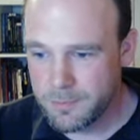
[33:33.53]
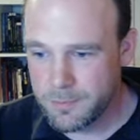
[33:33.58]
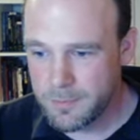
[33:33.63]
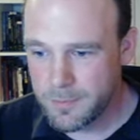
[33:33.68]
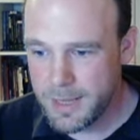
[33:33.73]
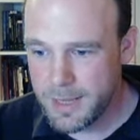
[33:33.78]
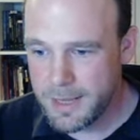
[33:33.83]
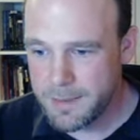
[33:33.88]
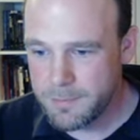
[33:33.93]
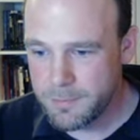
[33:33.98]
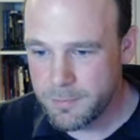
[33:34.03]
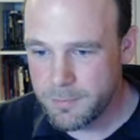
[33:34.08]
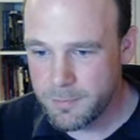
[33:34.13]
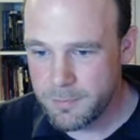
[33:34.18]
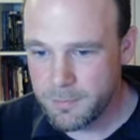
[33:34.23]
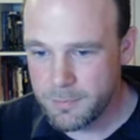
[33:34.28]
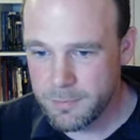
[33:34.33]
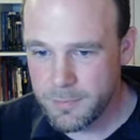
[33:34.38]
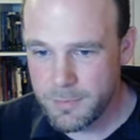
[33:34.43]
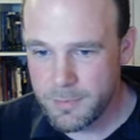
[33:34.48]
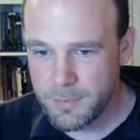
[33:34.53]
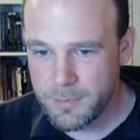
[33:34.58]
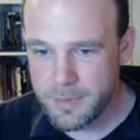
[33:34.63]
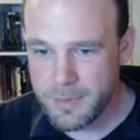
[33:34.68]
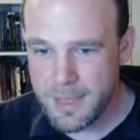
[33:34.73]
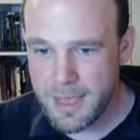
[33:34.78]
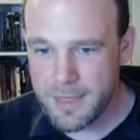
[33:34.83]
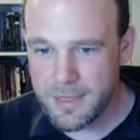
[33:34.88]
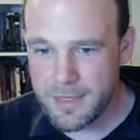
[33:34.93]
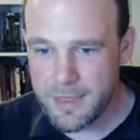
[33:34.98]
Yeah,
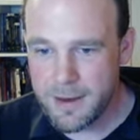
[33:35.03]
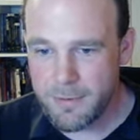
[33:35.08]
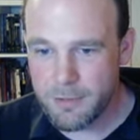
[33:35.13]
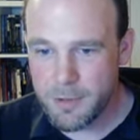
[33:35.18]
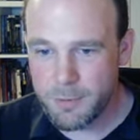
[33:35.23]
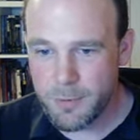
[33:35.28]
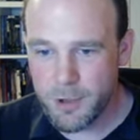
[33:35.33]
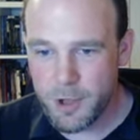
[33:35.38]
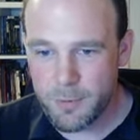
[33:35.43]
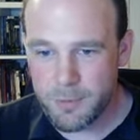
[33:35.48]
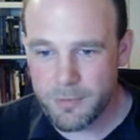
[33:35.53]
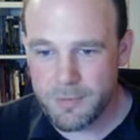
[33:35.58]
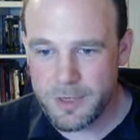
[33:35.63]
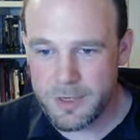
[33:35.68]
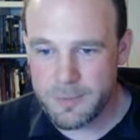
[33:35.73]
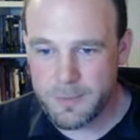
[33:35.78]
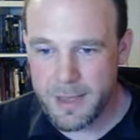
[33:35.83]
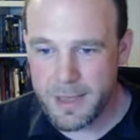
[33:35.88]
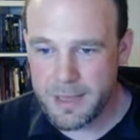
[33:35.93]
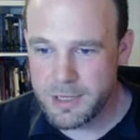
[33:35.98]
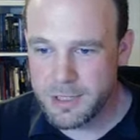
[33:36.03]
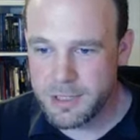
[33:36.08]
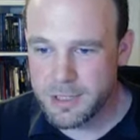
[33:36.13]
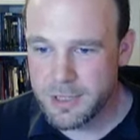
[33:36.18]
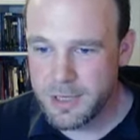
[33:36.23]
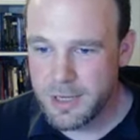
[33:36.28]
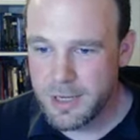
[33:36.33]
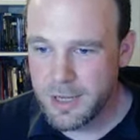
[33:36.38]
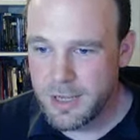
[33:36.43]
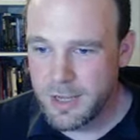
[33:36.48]
they're, at the bottom of each page.
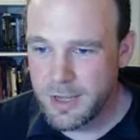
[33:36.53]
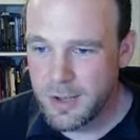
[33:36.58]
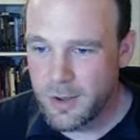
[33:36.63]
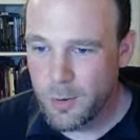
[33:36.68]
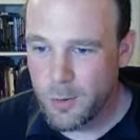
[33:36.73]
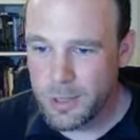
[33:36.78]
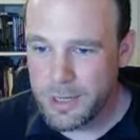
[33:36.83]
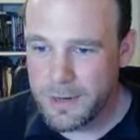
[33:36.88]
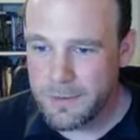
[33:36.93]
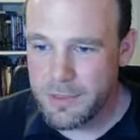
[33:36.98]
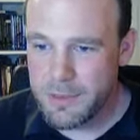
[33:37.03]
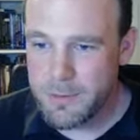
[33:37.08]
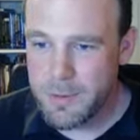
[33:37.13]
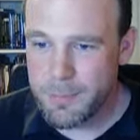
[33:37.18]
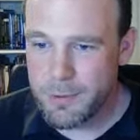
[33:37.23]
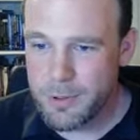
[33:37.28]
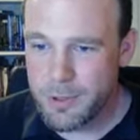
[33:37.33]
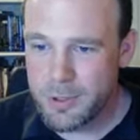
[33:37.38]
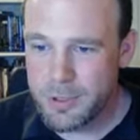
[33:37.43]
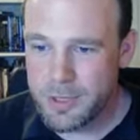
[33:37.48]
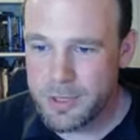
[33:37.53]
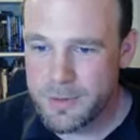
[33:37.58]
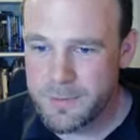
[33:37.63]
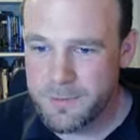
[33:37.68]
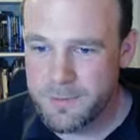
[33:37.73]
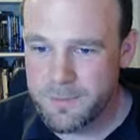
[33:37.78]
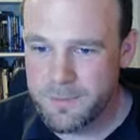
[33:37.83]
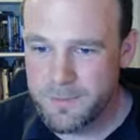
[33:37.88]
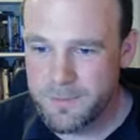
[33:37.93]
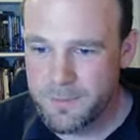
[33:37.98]
Or give them a burden.
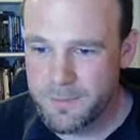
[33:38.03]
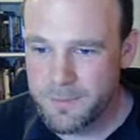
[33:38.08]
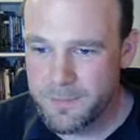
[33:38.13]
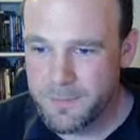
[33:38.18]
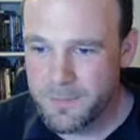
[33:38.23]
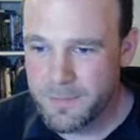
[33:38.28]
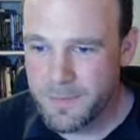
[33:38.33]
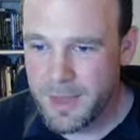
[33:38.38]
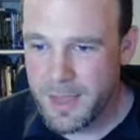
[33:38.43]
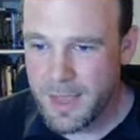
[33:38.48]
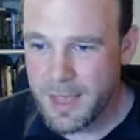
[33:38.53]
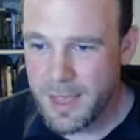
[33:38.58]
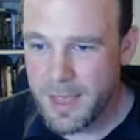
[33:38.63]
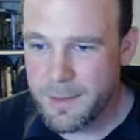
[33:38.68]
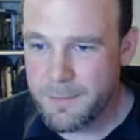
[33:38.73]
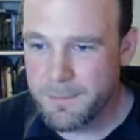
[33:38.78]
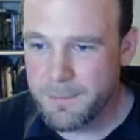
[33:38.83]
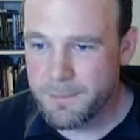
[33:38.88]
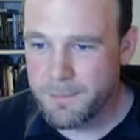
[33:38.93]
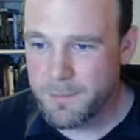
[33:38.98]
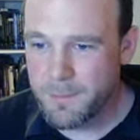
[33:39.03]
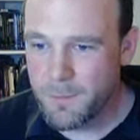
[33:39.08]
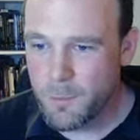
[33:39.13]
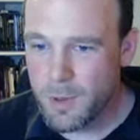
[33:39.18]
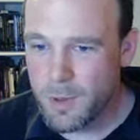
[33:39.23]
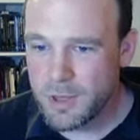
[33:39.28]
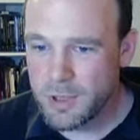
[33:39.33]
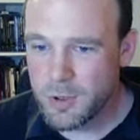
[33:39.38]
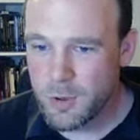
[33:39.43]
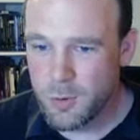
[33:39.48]
Um,
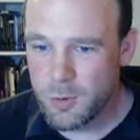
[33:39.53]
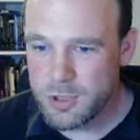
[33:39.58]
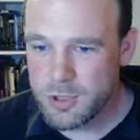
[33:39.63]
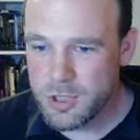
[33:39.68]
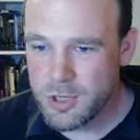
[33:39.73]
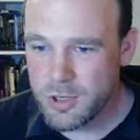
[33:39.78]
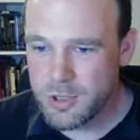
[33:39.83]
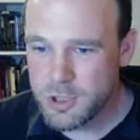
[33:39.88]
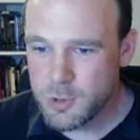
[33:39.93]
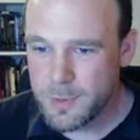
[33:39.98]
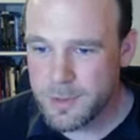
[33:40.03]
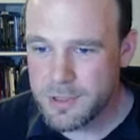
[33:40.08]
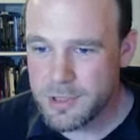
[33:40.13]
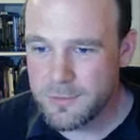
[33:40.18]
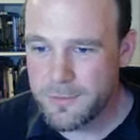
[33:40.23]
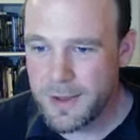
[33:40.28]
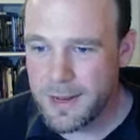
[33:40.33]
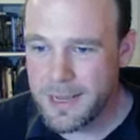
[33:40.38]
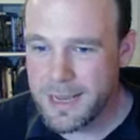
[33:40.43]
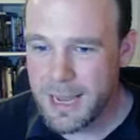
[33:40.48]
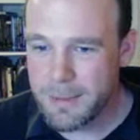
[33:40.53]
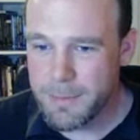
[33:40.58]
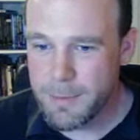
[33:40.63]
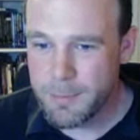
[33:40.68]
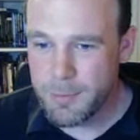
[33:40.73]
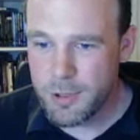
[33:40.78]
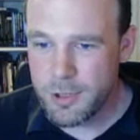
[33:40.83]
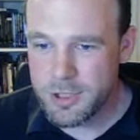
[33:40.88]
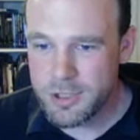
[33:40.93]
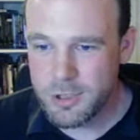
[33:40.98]
while the cause and consequence of the failure can be
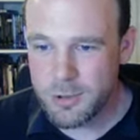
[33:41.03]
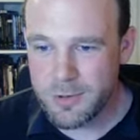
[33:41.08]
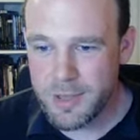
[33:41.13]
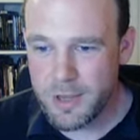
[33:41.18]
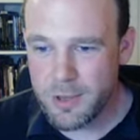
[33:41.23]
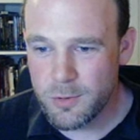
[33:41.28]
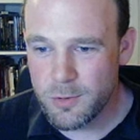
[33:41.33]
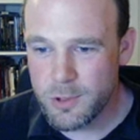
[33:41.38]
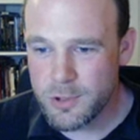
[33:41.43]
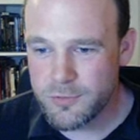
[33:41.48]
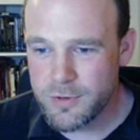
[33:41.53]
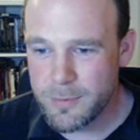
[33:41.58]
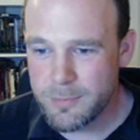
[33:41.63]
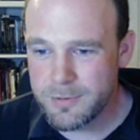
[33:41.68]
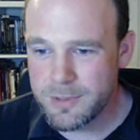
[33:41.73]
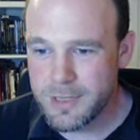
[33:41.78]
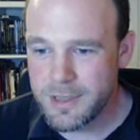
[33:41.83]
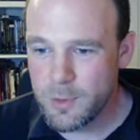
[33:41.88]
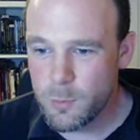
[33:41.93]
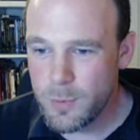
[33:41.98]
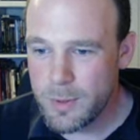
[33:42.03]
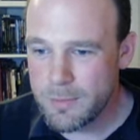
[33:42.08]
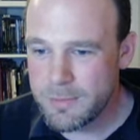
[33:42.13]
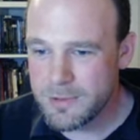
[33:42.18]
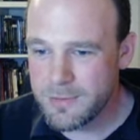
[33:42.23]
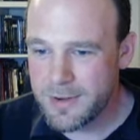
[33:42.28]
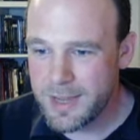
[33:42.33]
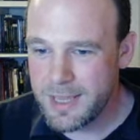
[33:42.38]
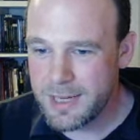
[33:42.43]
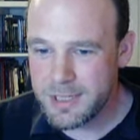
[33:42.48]
personal, they can also represent the whims
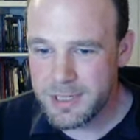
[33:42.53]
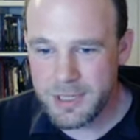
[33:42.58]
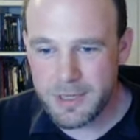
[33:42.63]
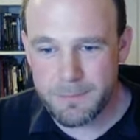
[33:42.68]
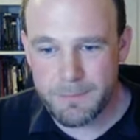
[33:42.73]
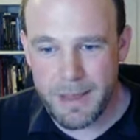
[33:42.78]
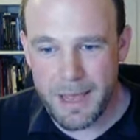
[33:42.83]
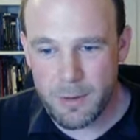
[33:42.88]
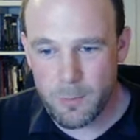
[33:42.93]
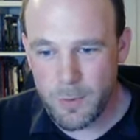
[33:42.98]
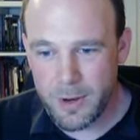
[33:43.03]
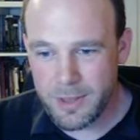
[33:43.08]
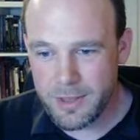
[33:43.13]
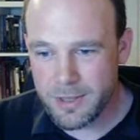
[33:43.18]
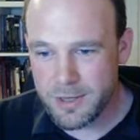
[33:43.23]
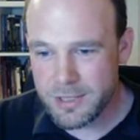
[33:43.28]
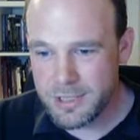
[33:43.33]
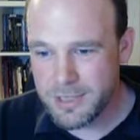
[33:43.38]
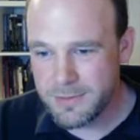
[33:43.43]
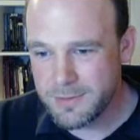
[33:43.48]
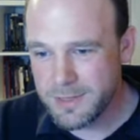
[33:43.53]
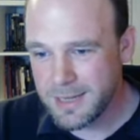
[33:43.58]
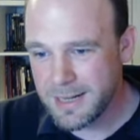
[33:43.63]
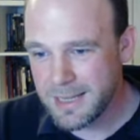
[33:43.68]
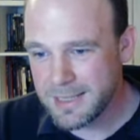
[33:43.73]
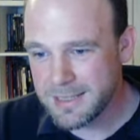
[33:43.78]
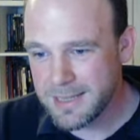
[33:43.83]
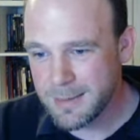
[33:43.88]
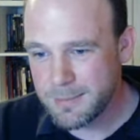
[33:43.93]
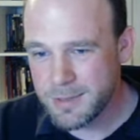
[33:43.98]
of nature, bad weather, shifting
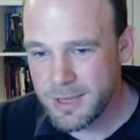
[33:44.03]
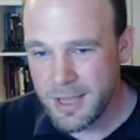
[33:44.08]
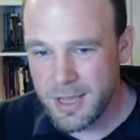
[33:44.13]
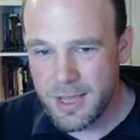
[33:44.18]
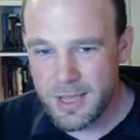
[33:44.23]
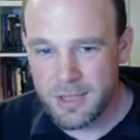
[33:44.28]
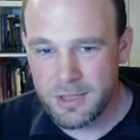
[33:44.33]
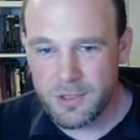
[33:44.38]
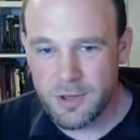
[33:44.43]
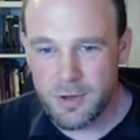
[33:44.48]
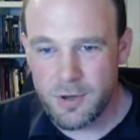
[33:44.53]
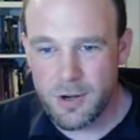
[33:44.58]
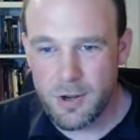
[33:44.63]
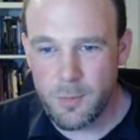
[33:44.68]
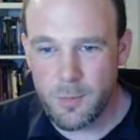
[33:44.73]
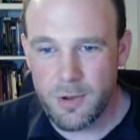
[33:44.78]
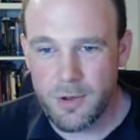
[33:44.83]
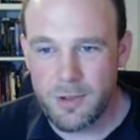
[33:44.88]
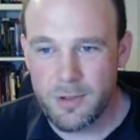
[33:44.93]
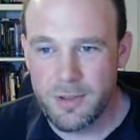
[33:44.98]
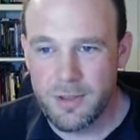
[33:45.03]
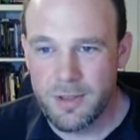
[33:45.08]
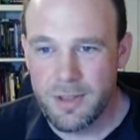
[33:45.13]
landscapes. So you know what?